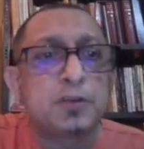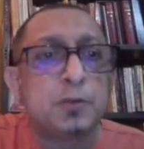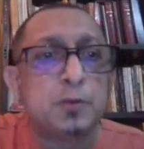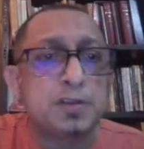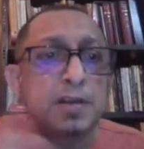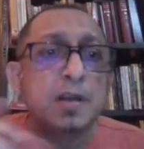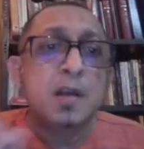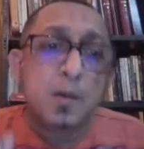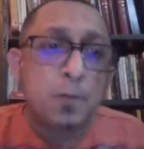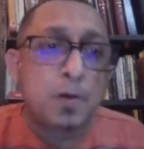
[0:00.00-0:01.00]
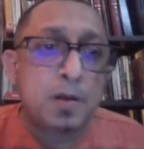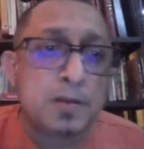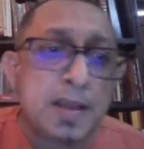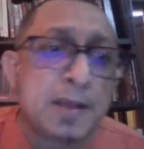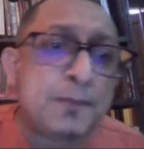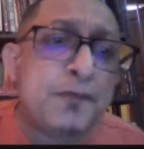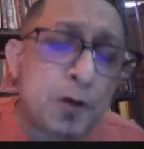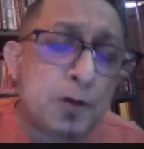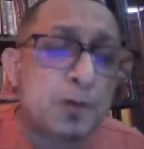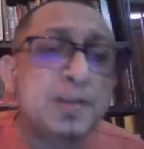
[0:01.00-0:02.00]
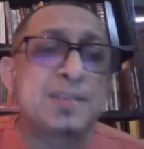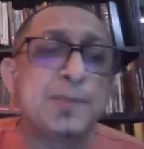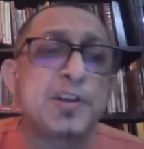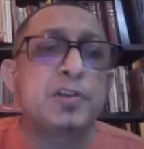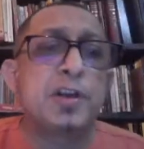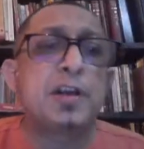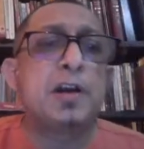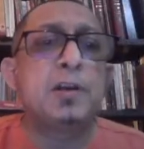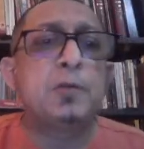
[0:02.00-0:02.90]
schools, they follow this missionary